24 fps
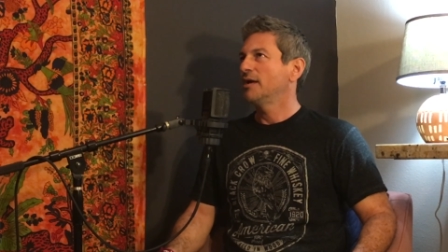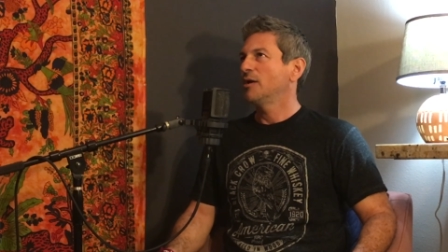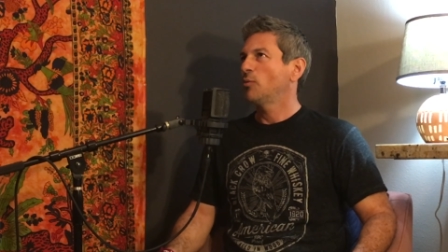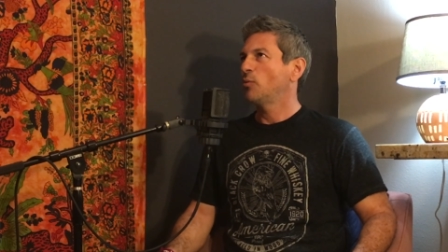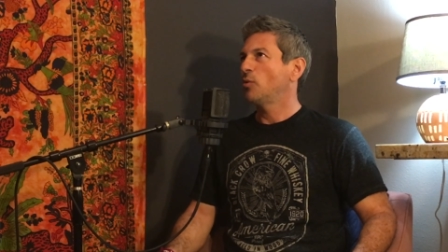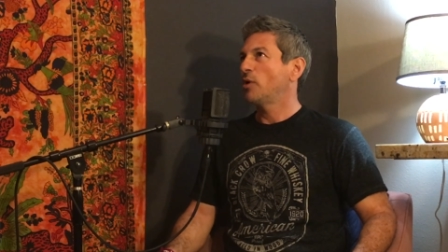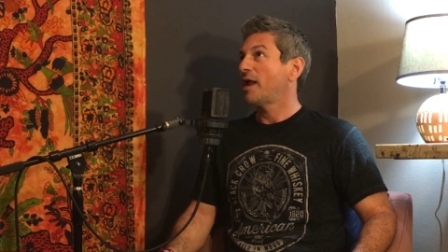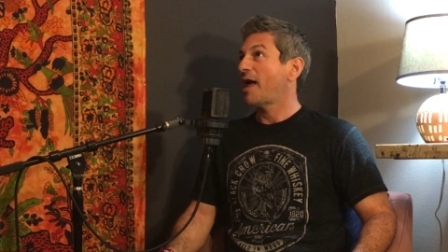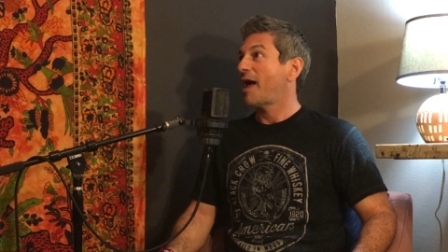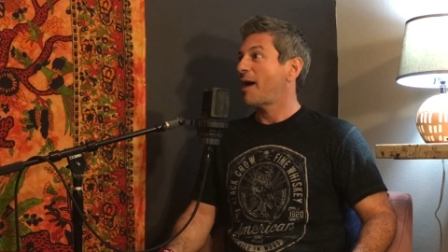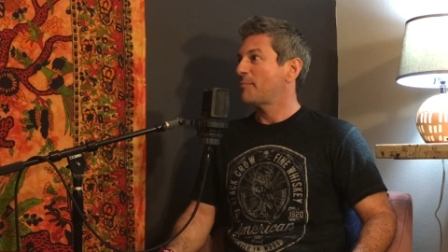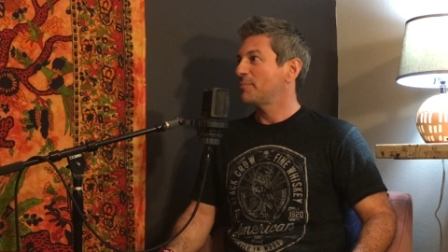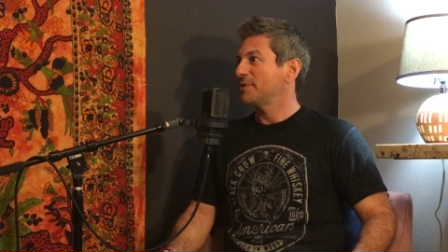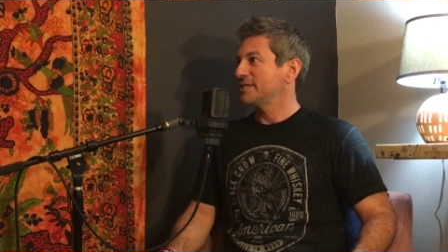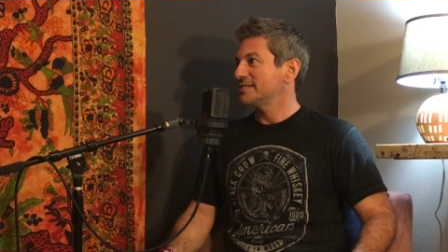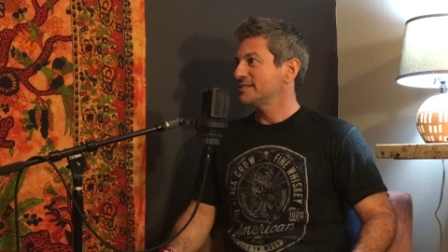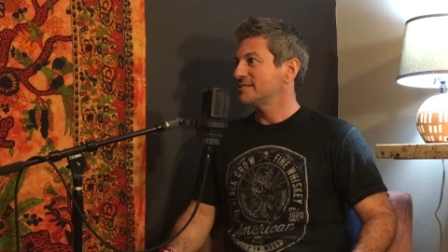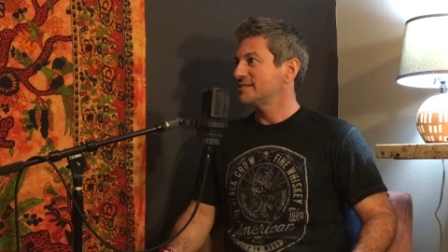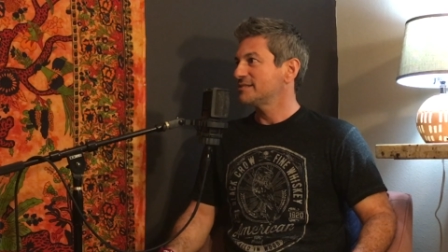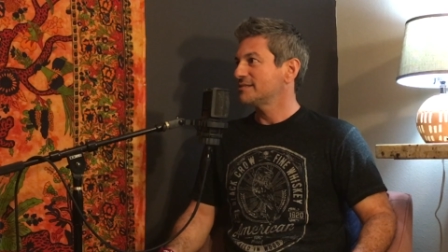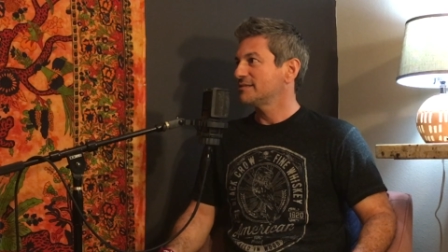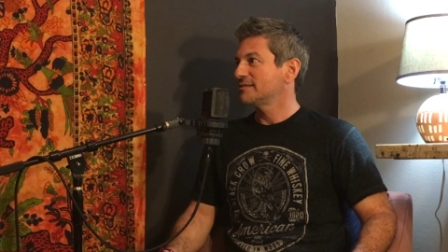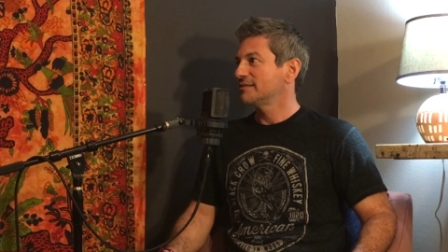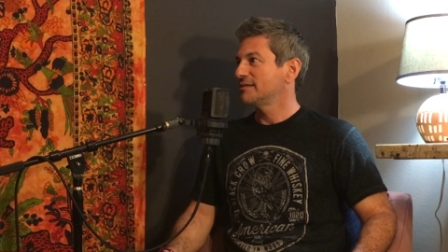What
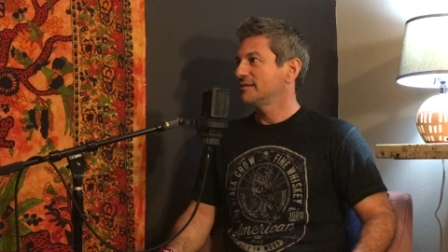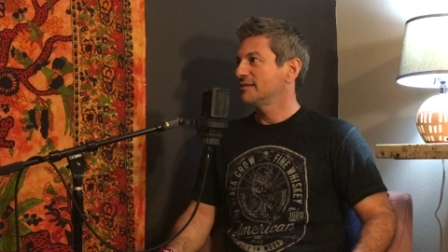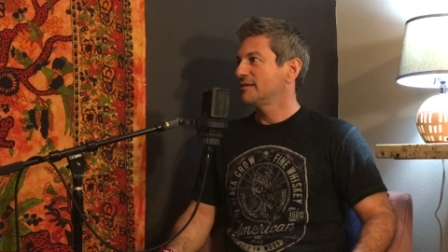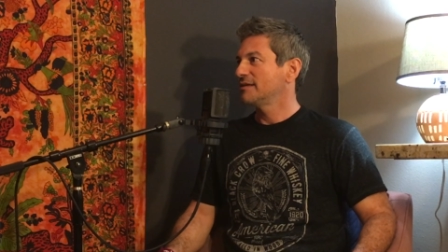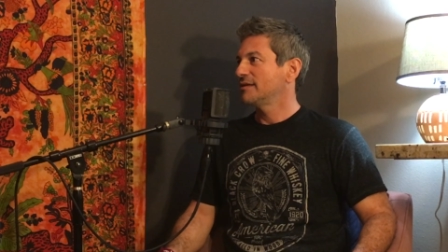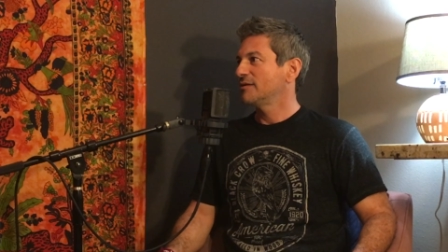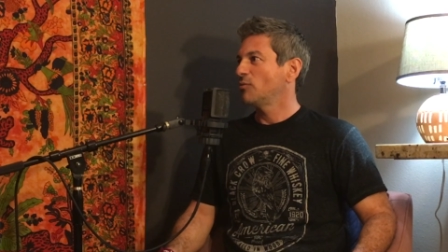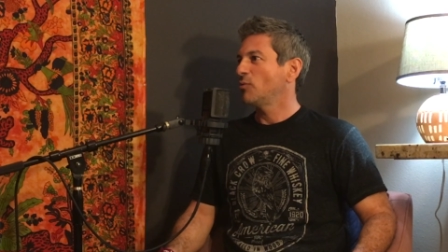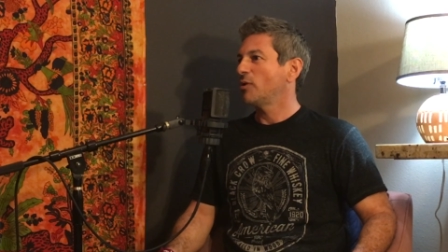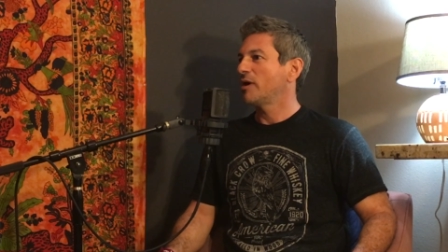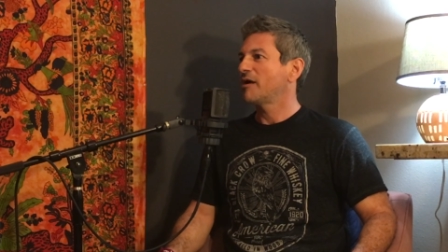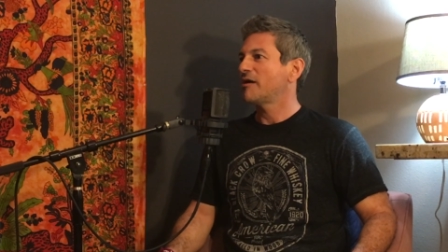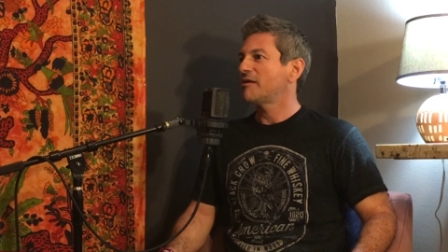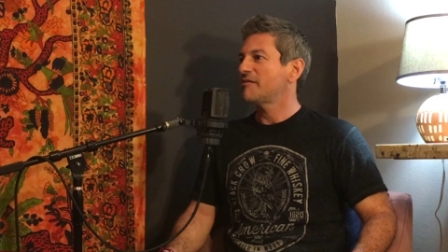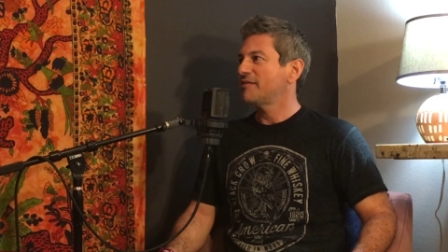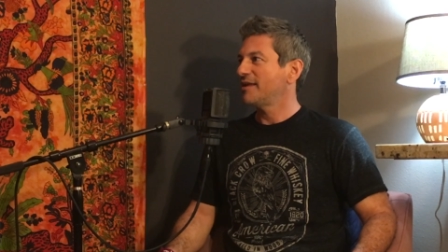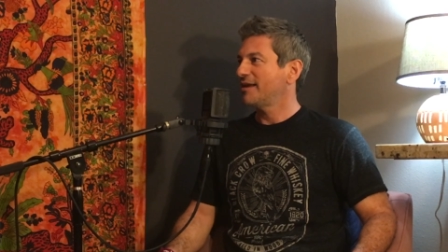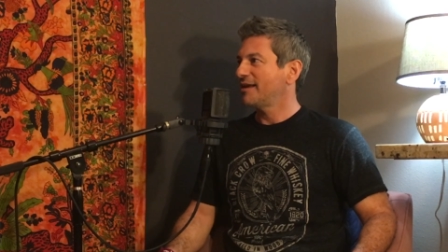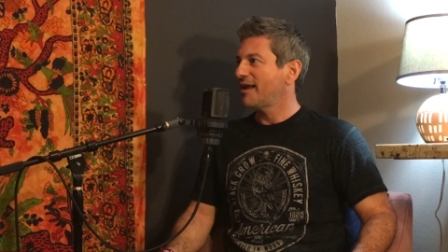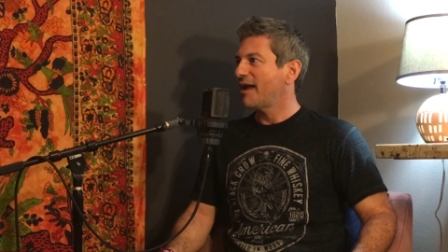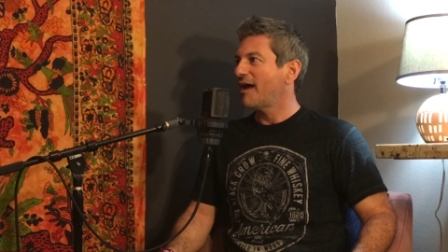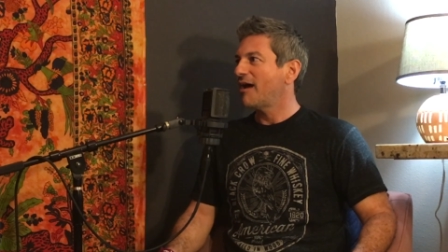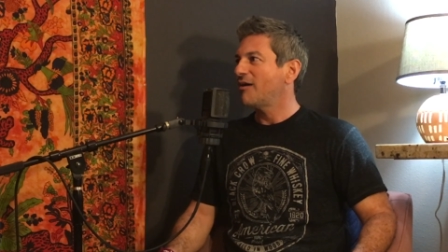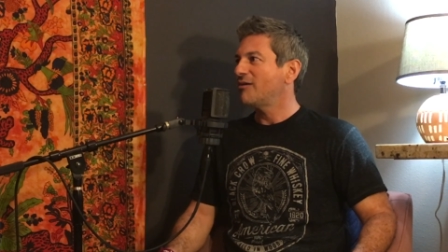happens? Where are
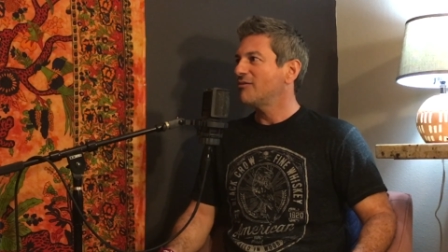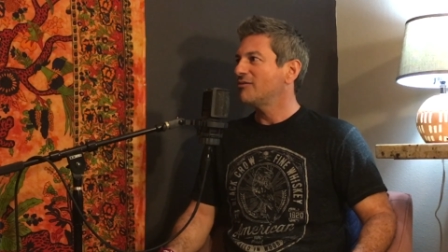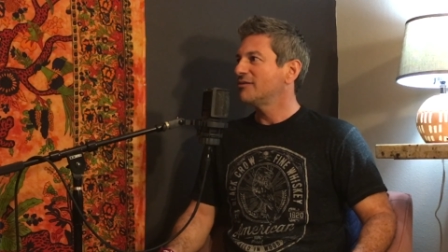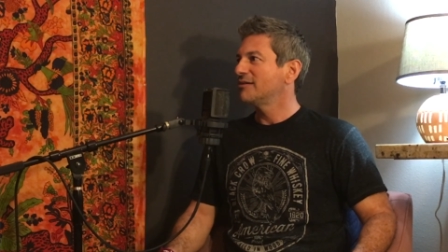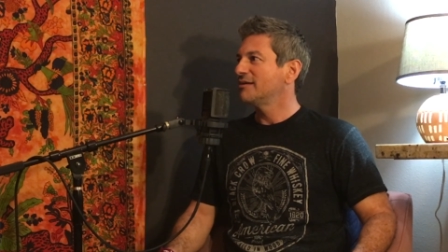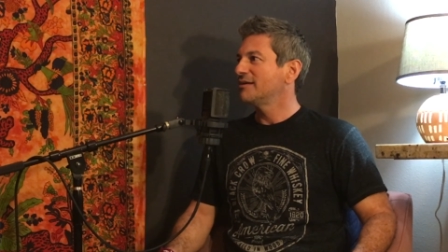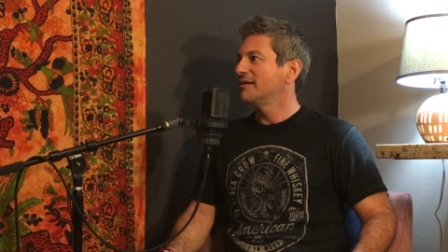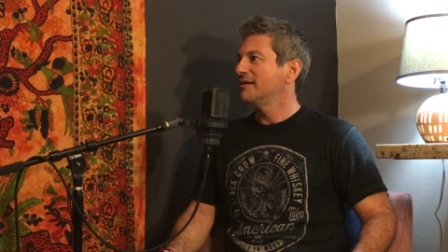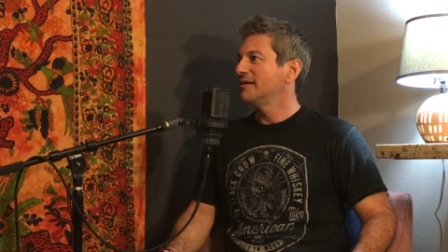they now?